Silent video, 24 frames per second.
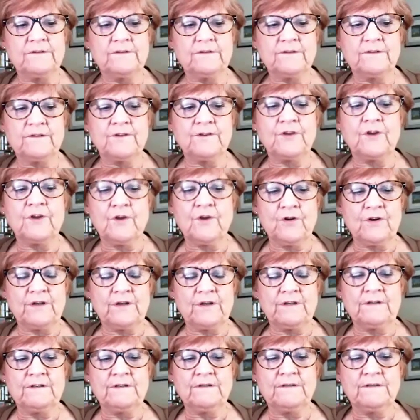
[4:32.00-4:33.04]
the
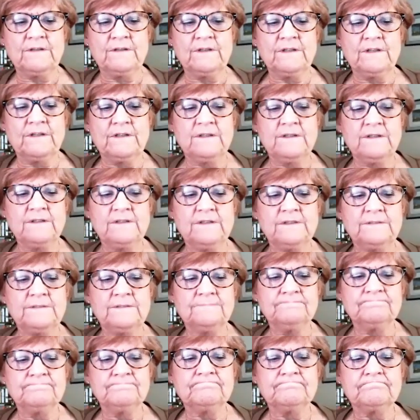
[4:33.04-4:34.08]
good.
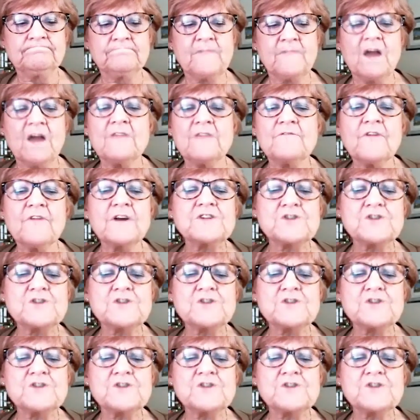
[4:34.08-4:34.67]
I invite